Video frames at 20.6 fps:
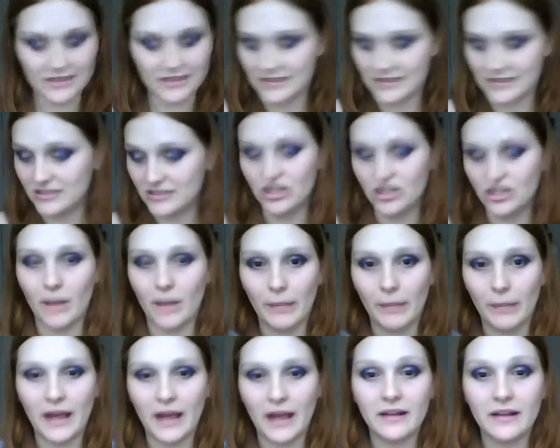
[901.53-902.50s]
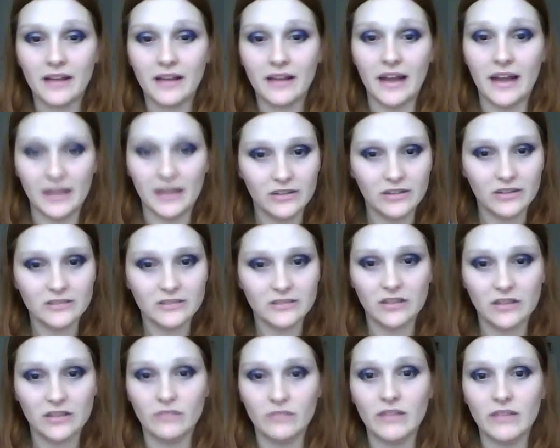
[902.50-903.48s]
is jet black and it goes on
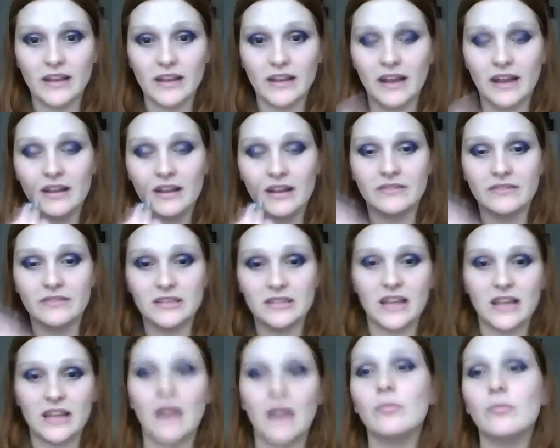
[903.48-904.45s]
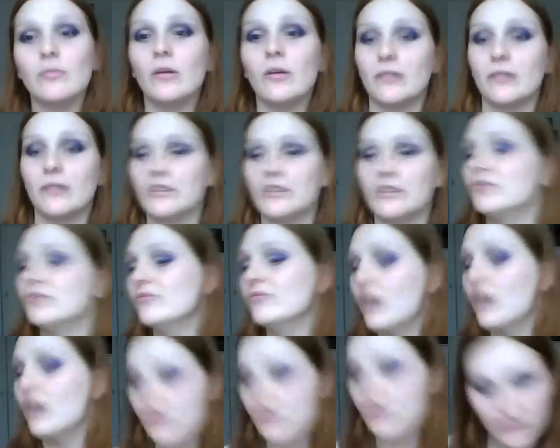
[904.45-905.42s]
lovely, and I've said that I'm probably going to do it
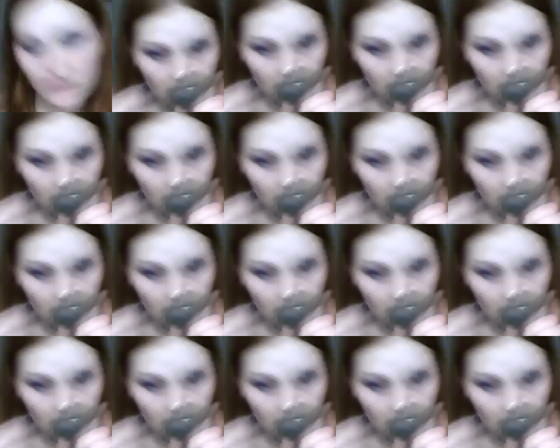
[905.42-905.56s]
wrong.